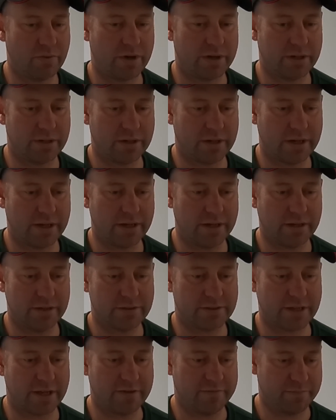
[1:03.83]
one
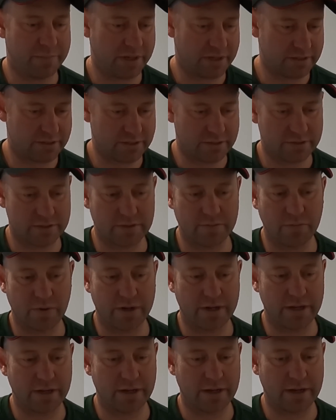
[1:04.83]
at Dave Benson's, did
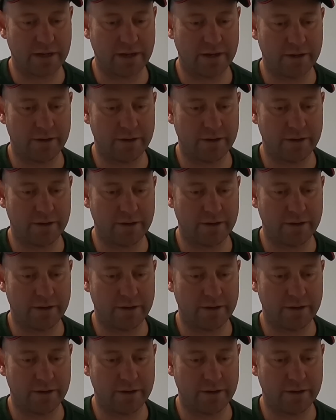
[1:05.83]
one at